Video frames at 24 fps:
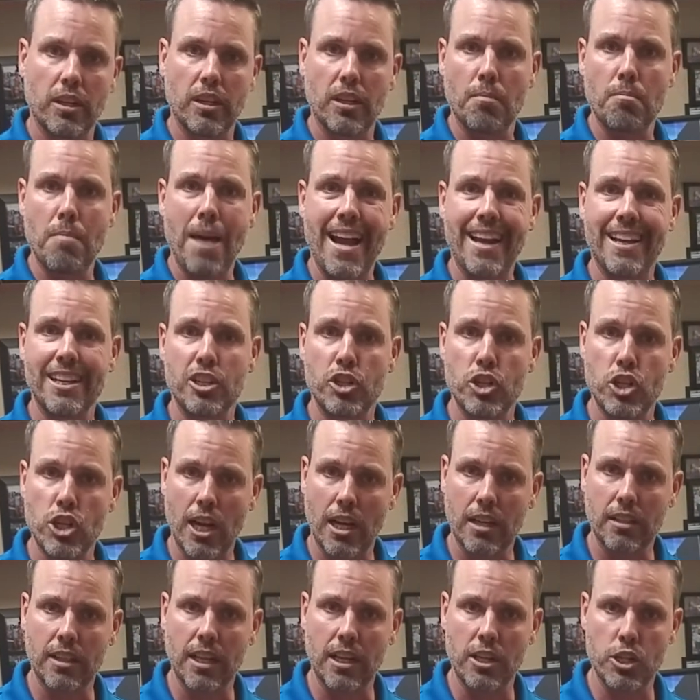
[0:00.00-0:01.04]
to come back and
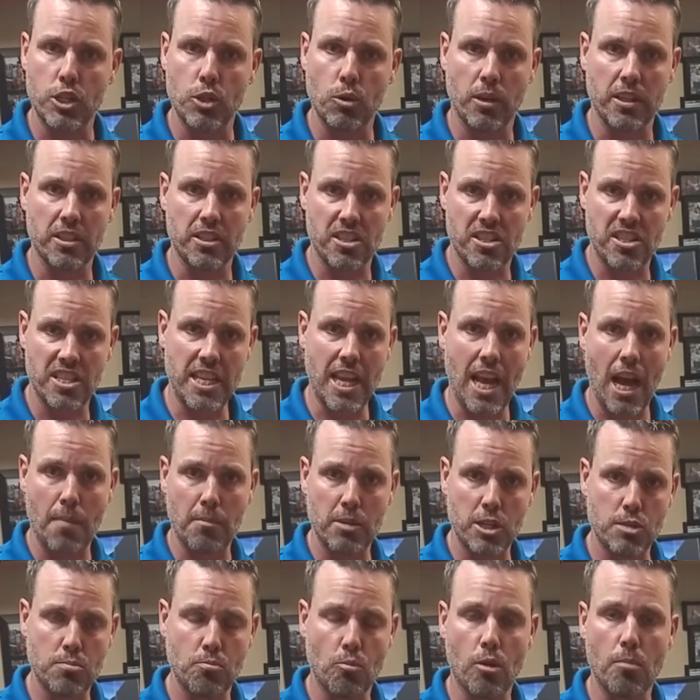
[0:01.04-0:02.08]
check that joint to see how
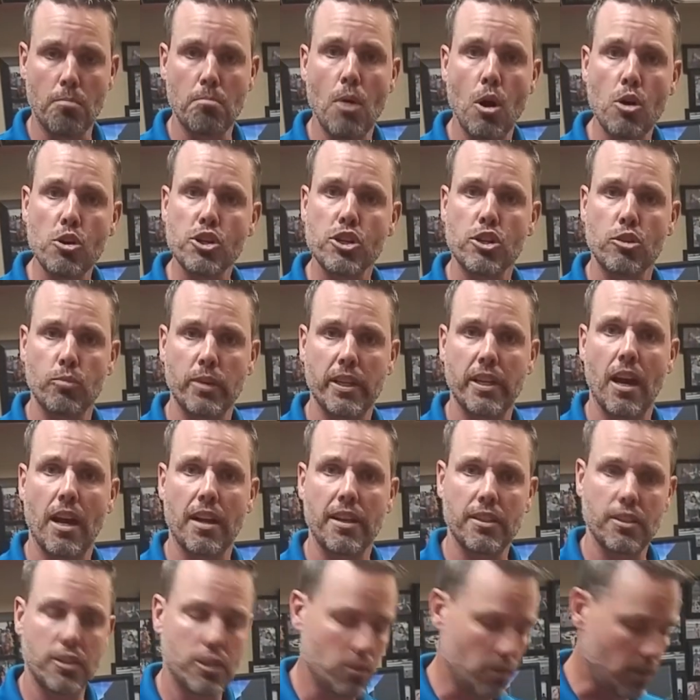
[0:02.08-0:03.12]
much more motion we got
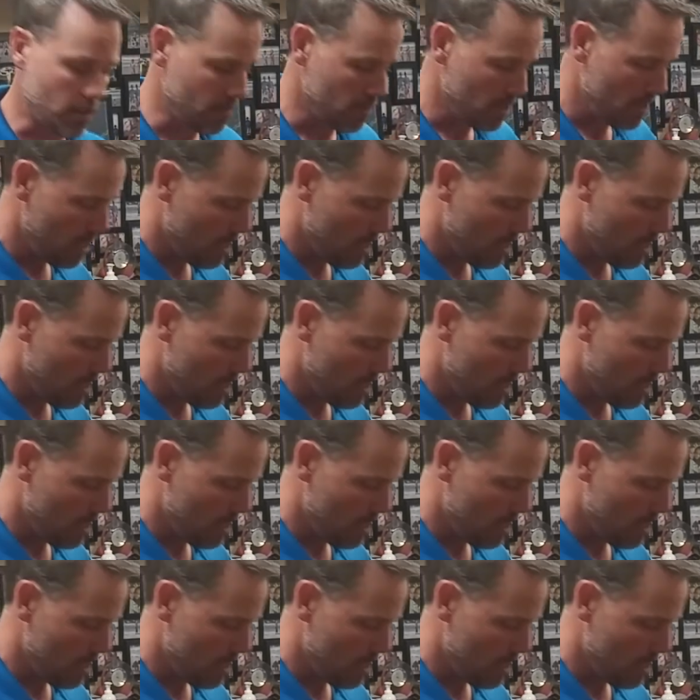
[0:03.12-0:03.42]
into it.